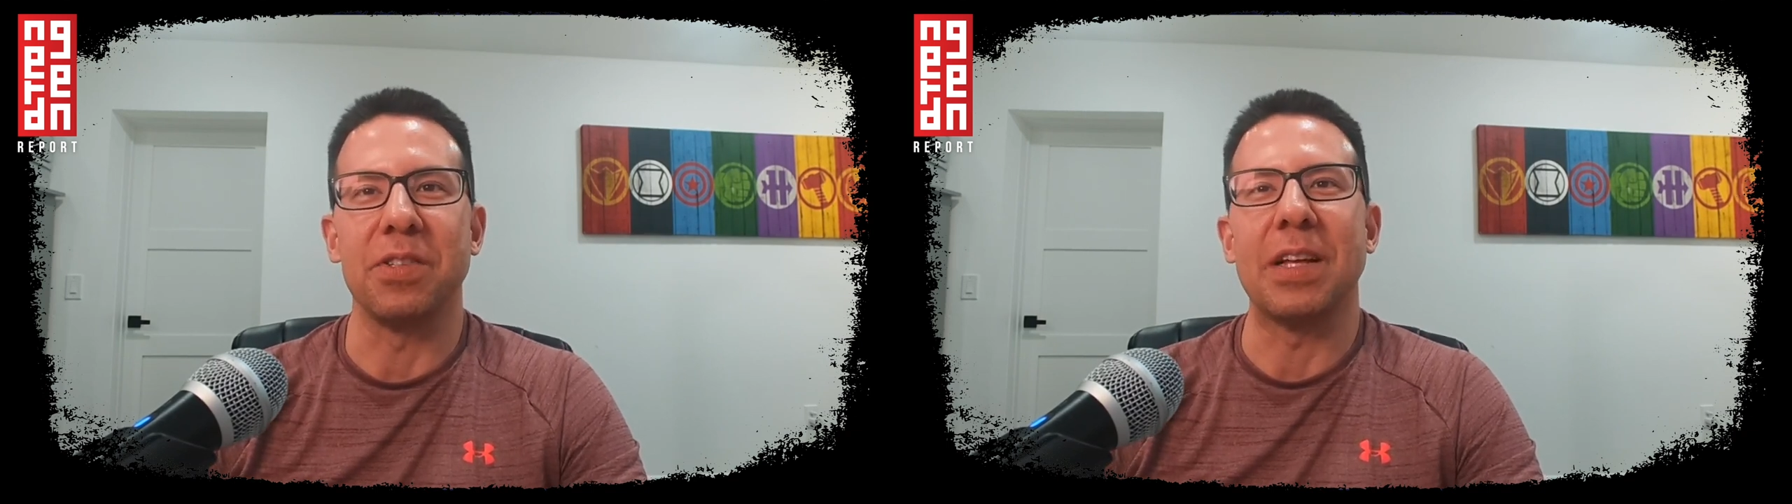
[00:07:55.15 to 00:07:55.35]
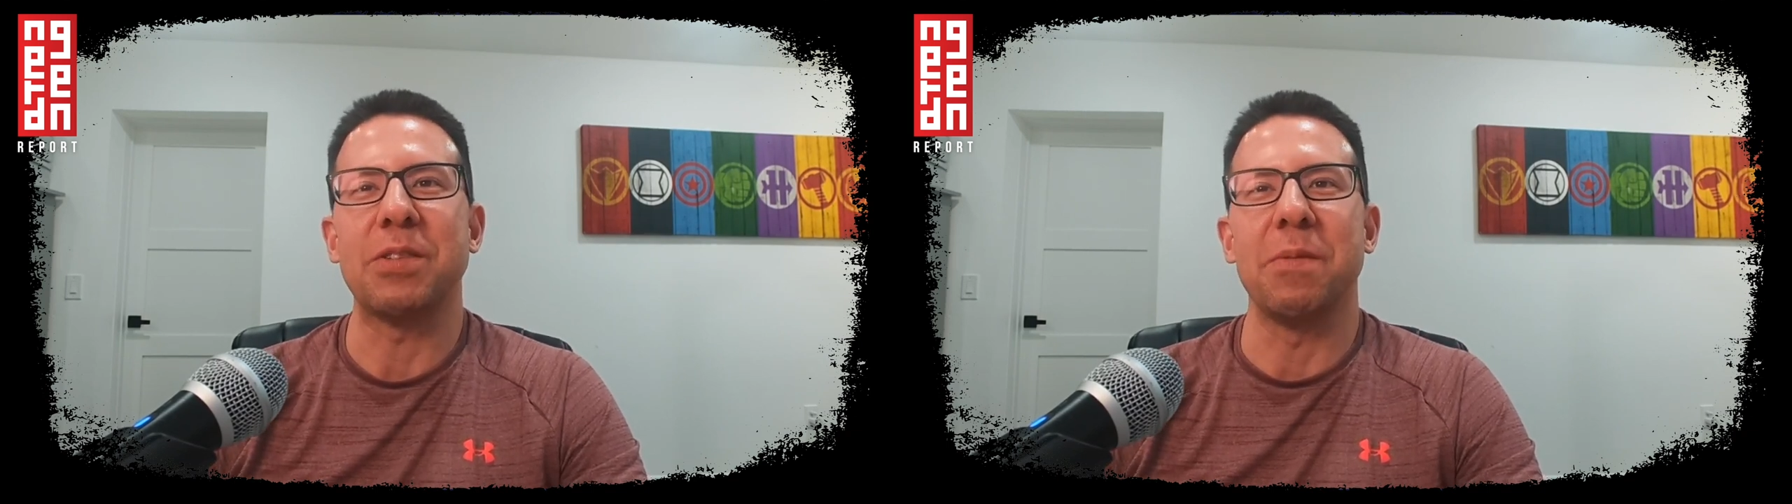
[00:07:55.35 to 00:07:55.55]

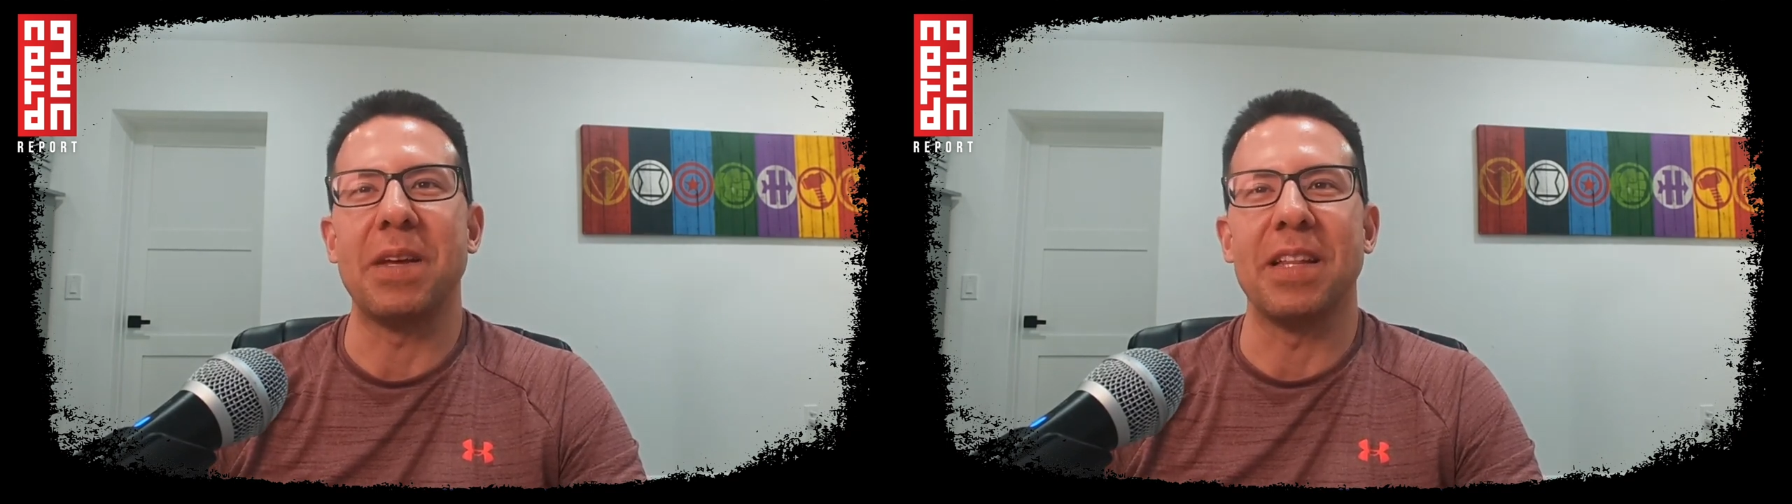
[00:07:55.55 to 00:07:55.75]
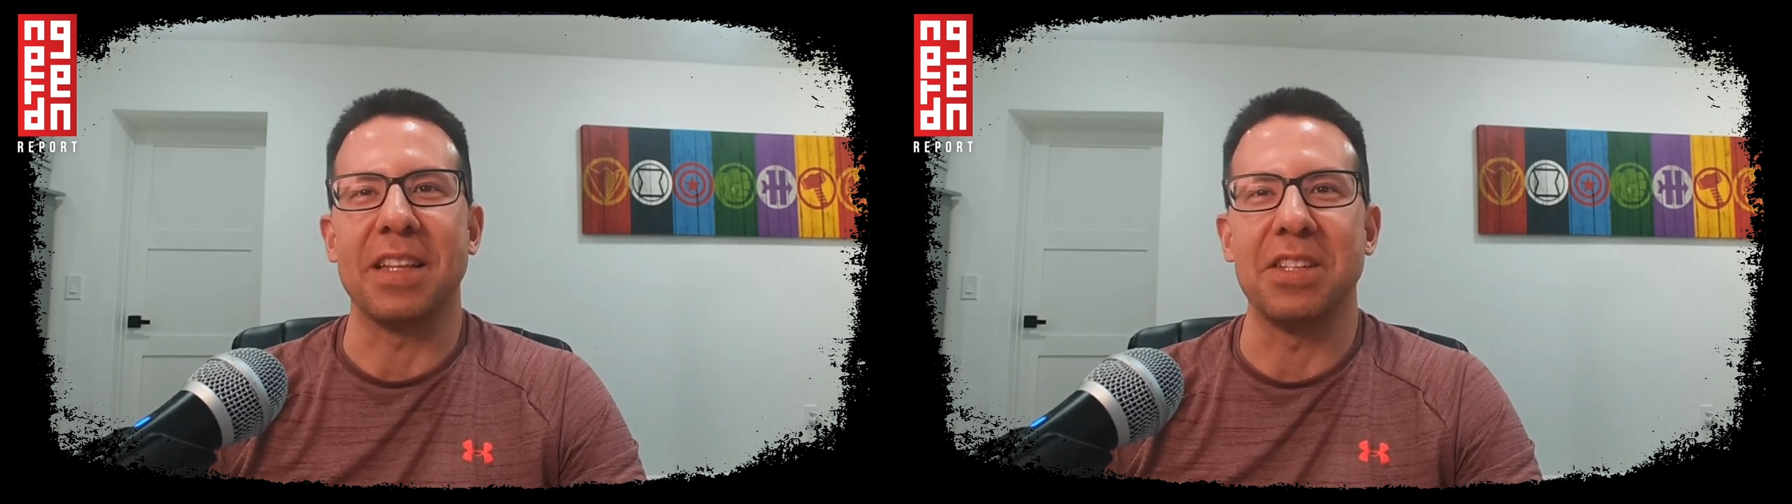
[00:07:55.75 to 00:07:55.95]
So that's what I
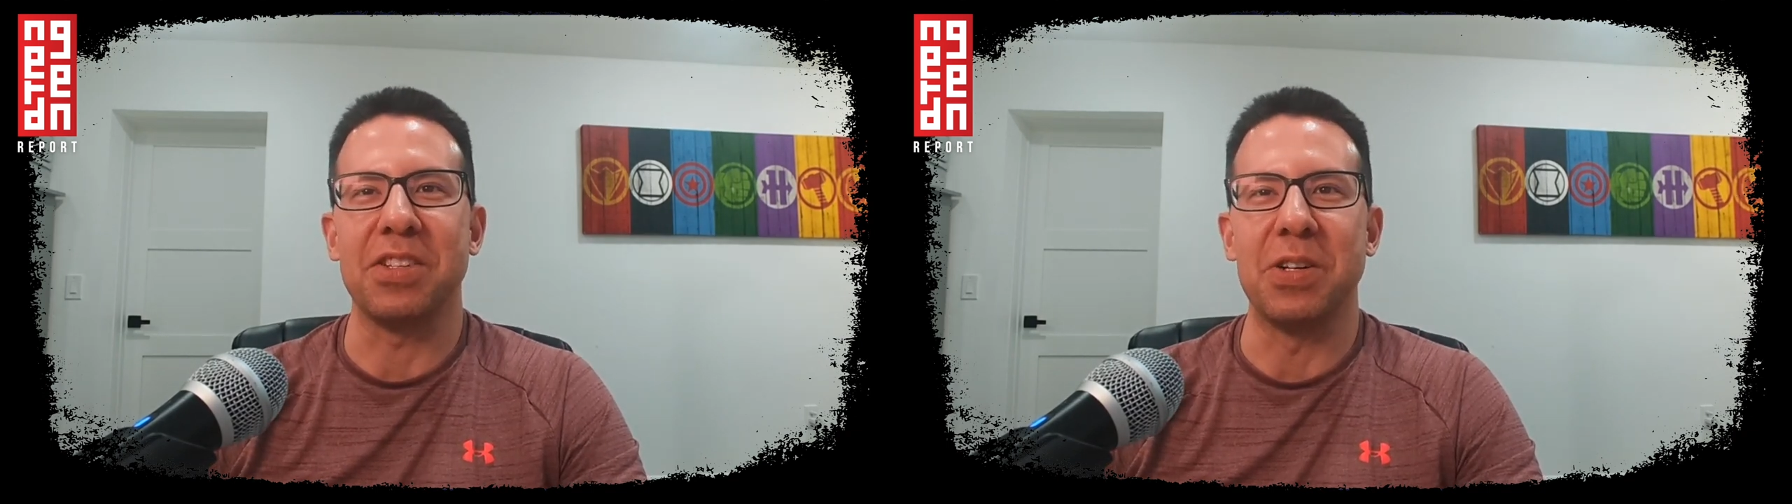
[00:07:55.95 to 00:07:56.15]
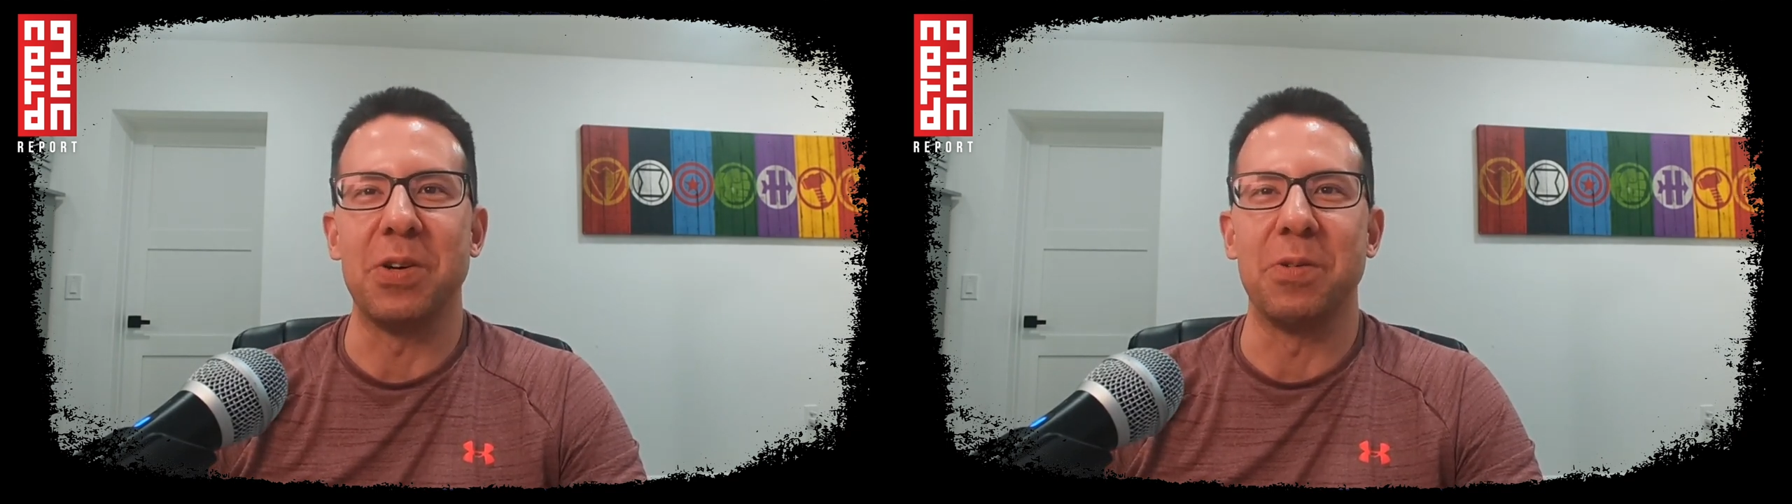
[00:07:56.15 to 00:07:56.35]
mean. Like
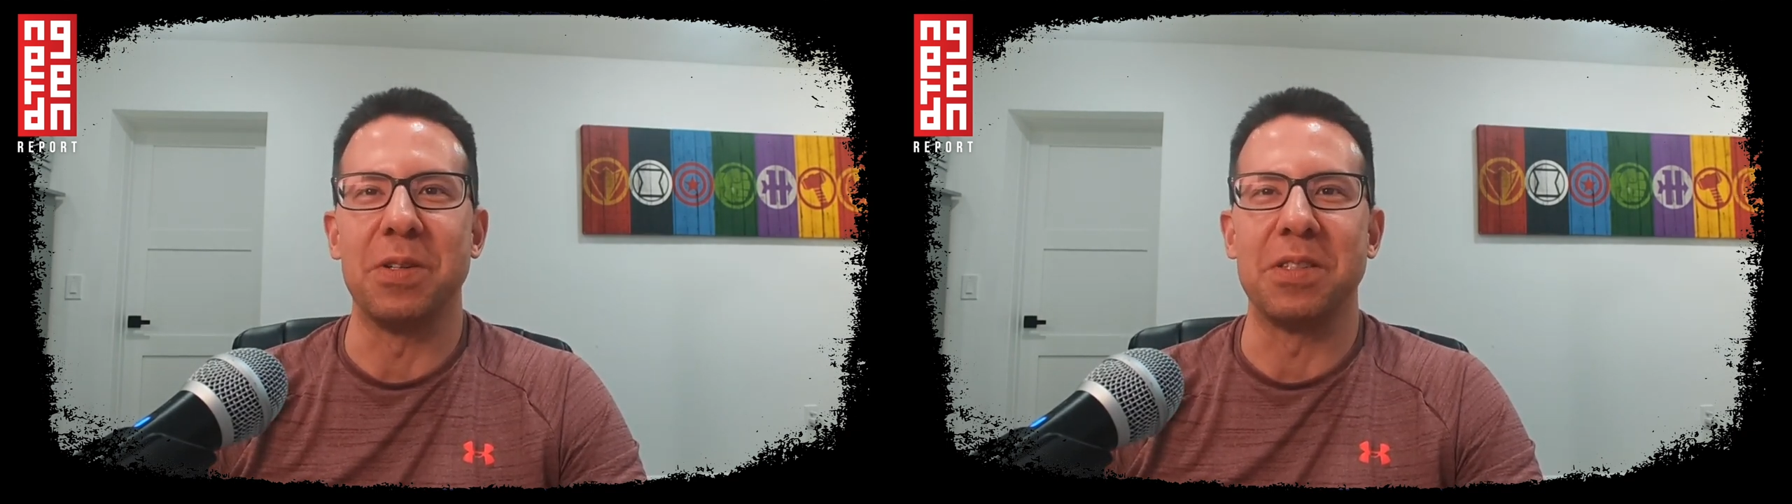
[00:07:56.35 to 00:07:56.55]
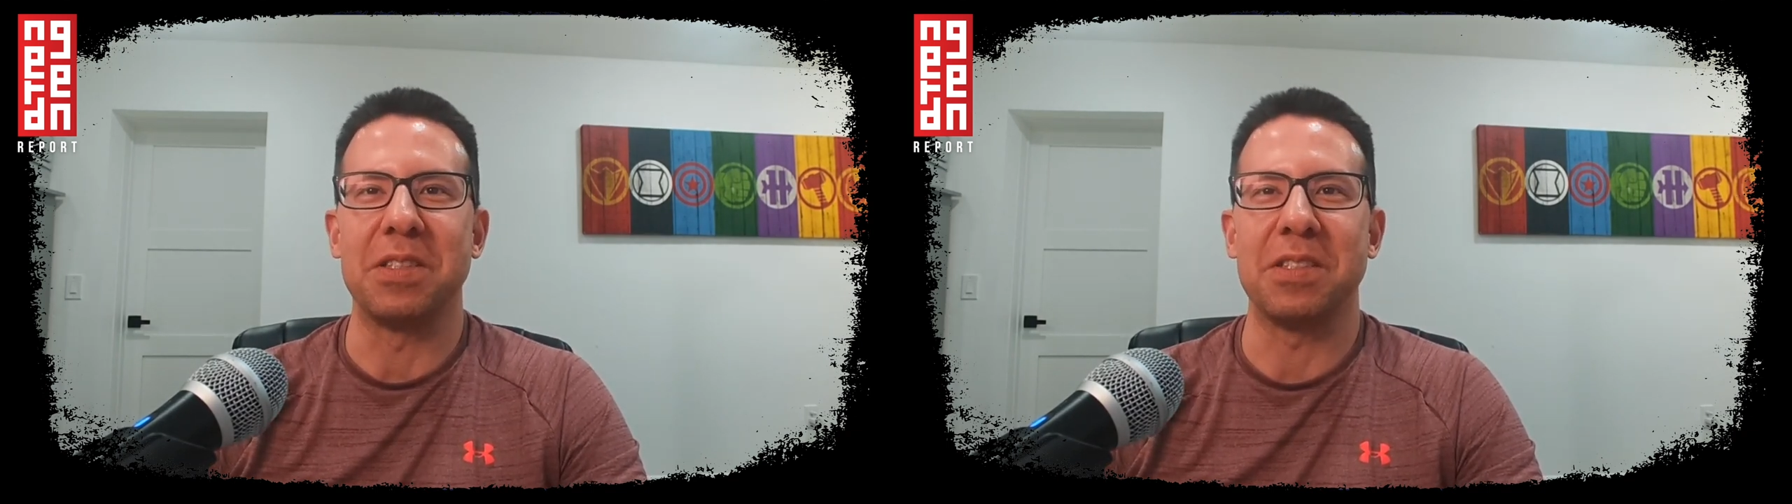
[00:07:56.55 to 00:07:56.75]
this show
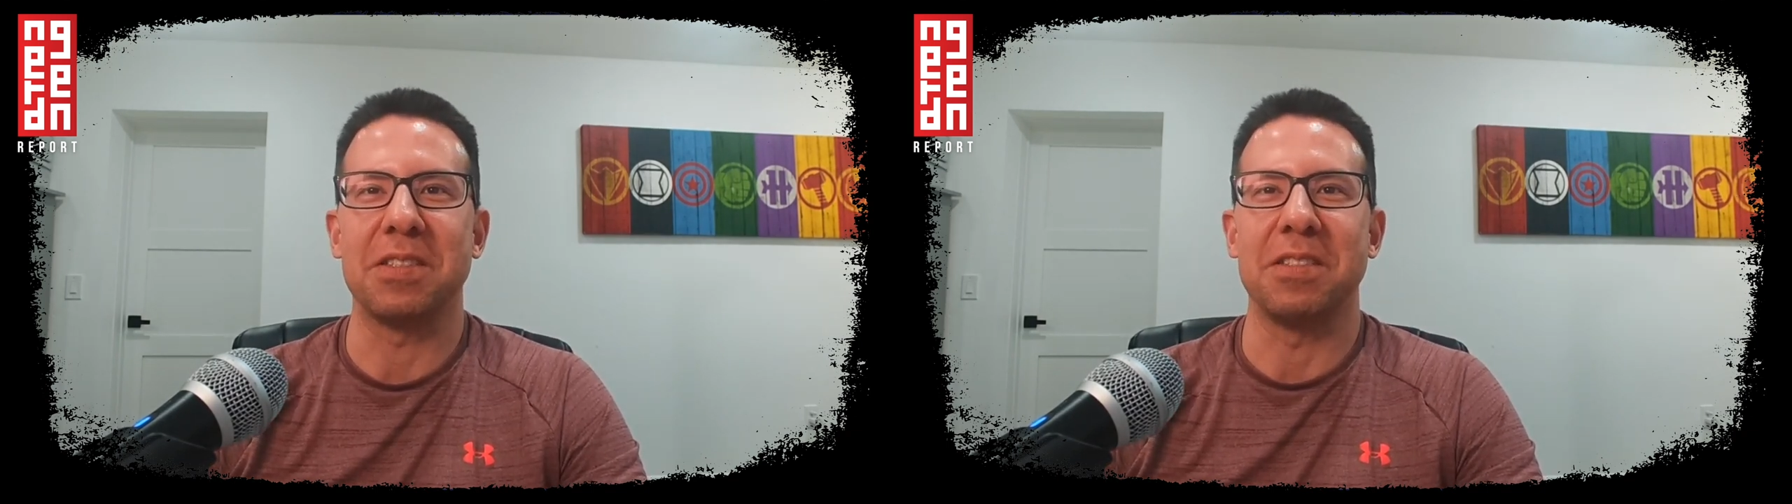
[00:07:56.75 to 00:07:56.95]
is